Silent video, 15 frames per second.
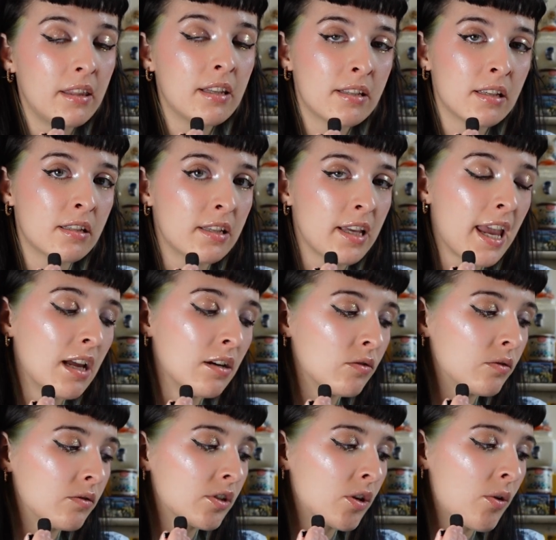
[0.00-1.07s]
This is his
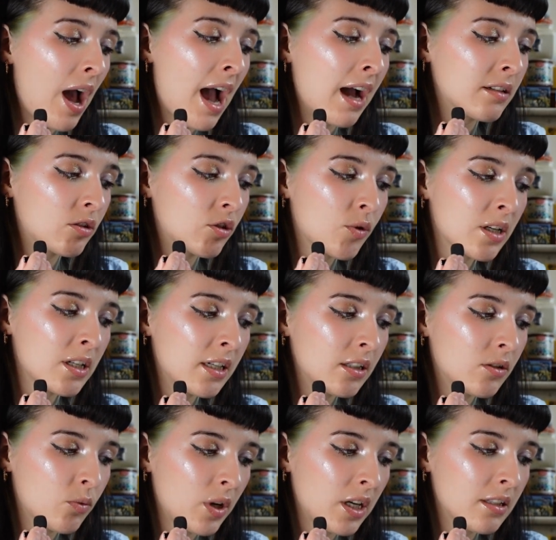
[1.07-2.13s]
handle, so at Trinity
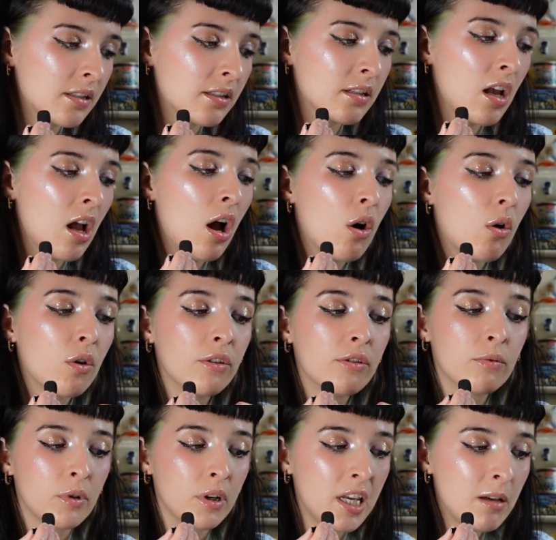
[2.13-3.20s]
Tweets, or
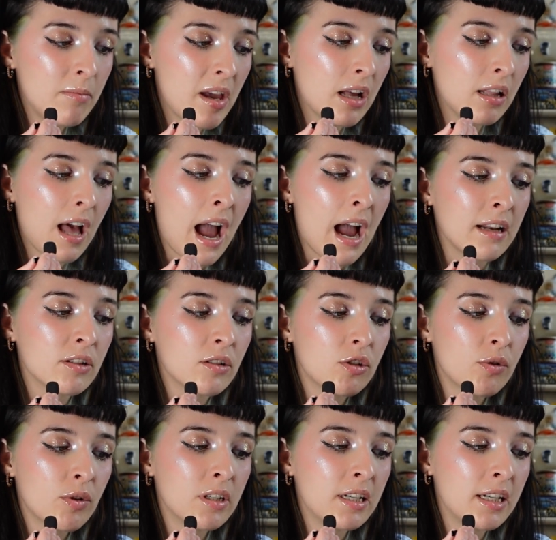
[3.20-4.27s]
through email at
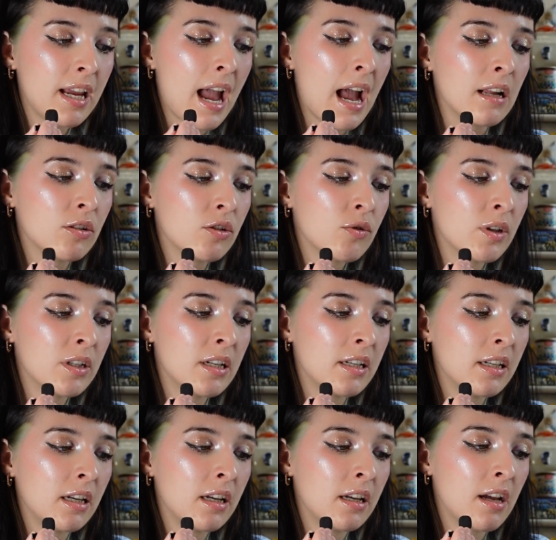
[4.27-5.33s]

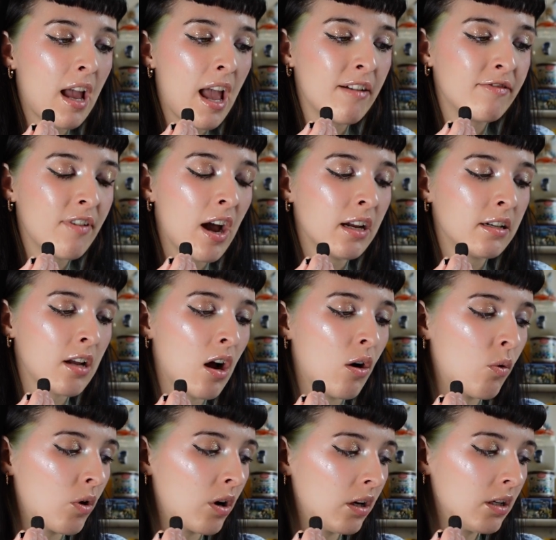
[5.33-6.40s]

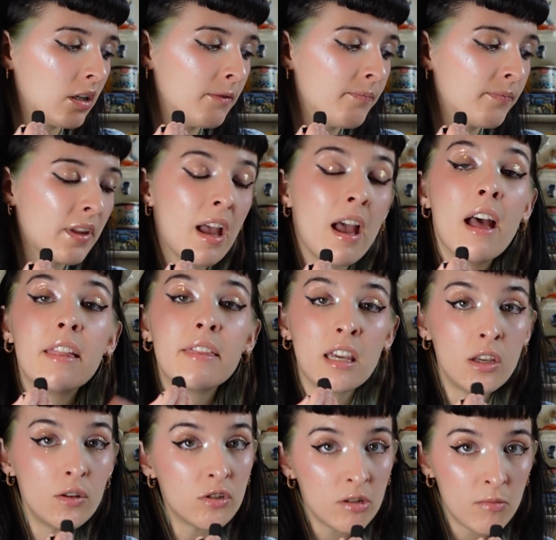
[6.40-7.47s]
trinity@trinityfi.org.
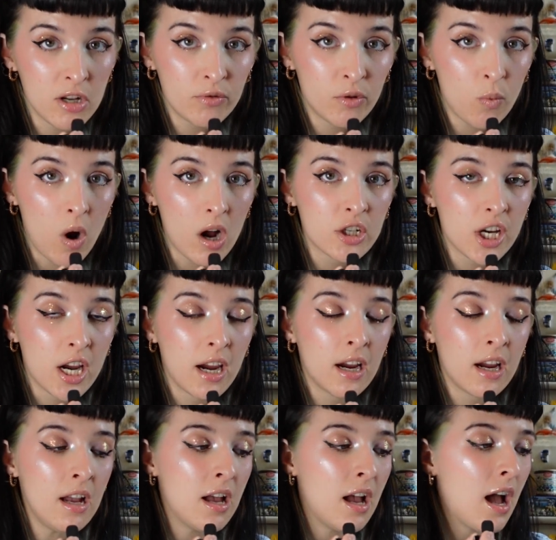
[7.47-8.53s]
Thank you so much for
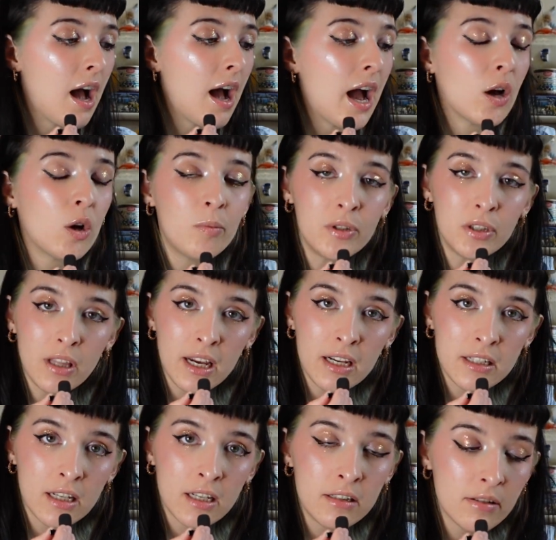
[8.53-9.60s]
watching. I hope you
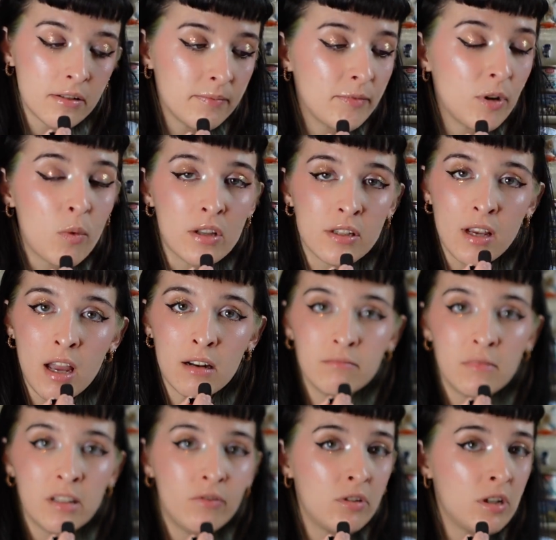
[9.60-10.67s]
liked it. Once
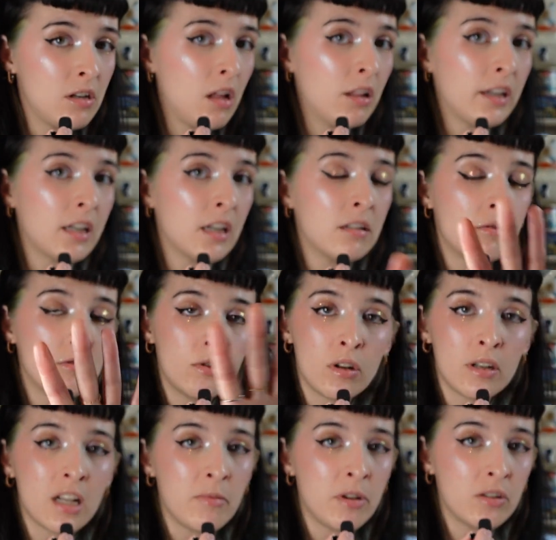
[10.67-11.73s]
again, if you did not like it, do
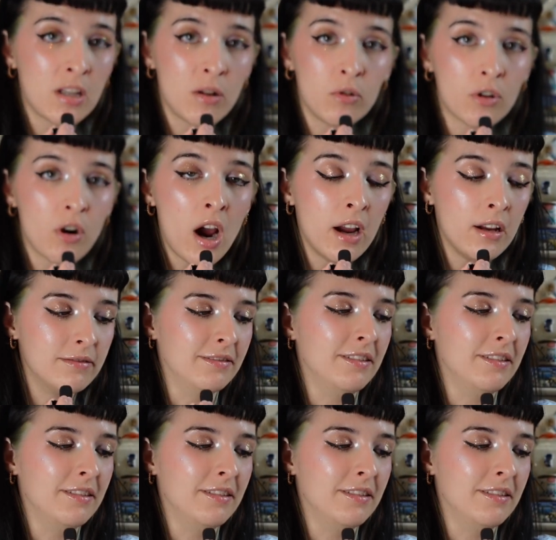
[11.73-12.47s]
not tell me because I will cry.